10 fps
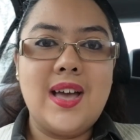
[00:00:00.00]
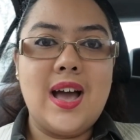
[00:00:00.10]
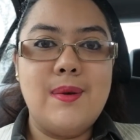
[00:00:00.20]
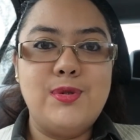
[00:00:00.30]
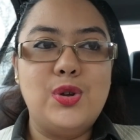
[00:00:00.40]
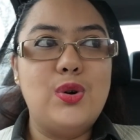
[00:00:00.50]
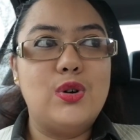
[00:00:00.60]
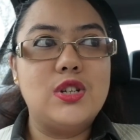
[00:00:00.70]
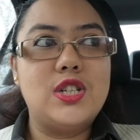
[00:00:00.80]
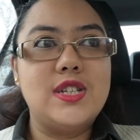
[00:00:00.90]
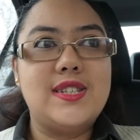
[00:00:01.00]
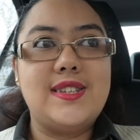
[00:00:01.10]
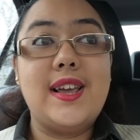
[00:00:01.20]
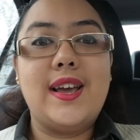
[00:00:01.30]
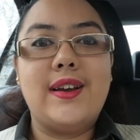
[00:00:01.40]
You're not
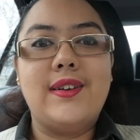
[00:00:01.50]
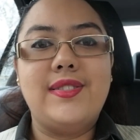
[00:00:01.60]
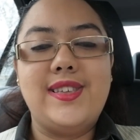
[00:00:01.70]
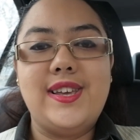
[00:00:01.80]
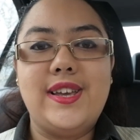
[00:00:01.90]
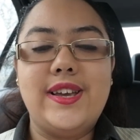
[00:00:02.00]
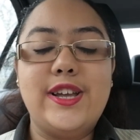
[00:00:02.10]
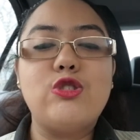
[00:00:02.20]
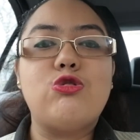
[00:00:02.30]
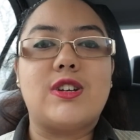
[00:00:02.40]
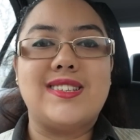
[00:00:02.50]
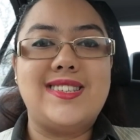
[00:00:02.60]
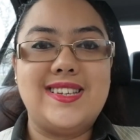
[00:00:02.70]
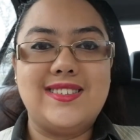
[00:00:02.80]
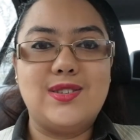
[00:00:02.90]
seeing the
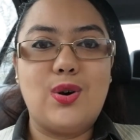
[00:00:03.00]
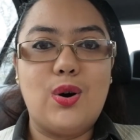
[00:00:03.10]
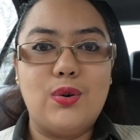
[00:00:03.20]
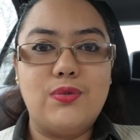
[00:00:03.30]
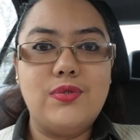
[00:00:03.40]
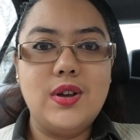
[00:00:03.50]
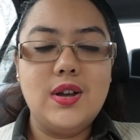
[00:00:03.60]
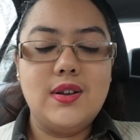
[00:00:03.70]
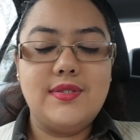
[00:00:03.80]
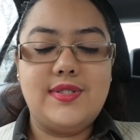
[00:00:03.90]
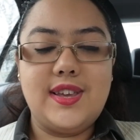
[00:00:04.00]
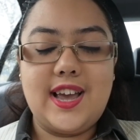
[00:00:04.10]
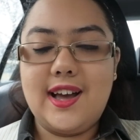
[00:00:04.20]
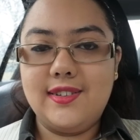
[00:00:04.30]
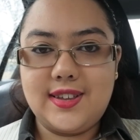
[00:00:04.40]
intricacies of
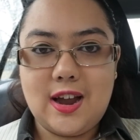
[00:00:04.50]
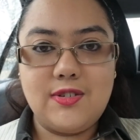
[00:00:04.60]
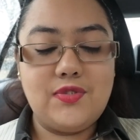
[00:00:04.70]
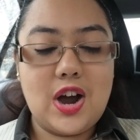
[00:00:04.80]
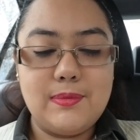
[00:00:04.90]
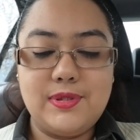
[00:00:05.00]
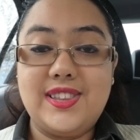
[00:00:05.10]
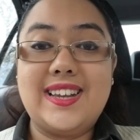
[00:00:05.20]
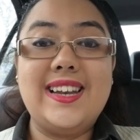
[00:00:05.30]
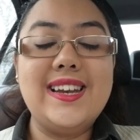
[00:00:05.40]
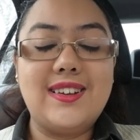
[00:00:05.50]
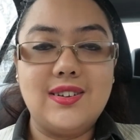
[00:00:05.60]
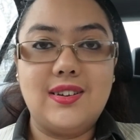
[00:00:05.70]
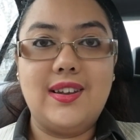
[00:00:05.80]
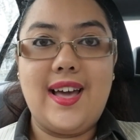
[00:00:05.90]
the healthcare environment, the
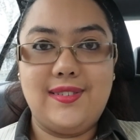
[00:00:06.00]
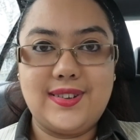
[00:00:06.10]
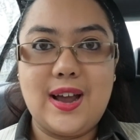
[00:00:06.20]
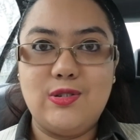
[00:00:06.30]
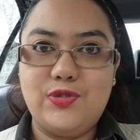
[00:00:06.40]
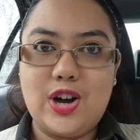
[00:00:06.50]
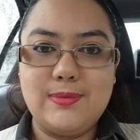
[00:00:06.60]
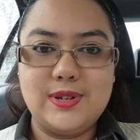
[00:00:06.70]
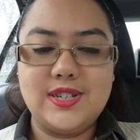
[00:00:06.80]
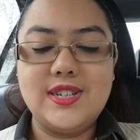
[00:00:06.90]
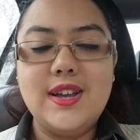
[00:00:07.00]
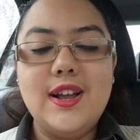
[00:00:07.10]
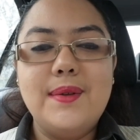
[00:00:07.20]
clinical healthcare environment,